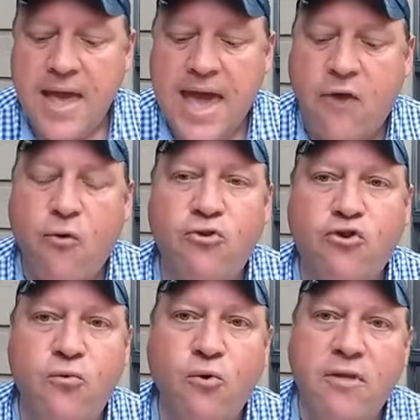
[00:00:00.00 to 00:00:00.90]
A
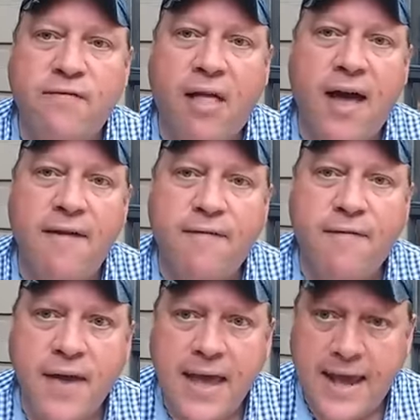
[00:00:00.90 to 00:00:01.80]
Christian rule of life
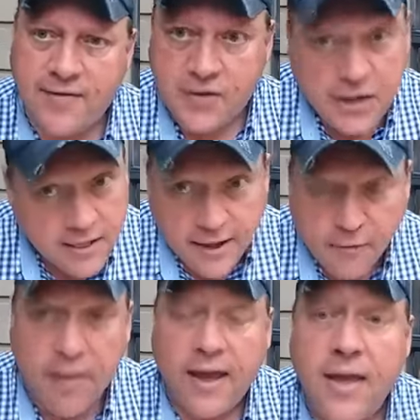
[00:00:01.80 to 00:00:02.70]
is
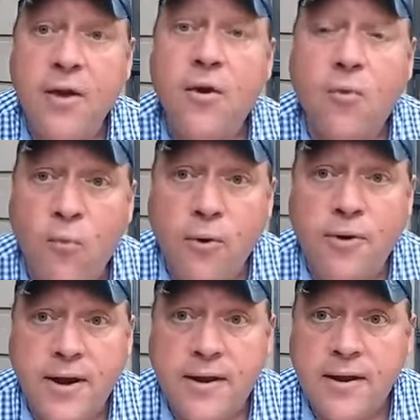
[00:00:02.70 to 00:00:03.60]
clearly
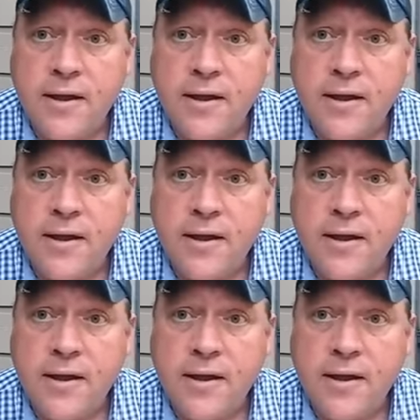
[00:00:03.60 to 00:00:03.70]
rooted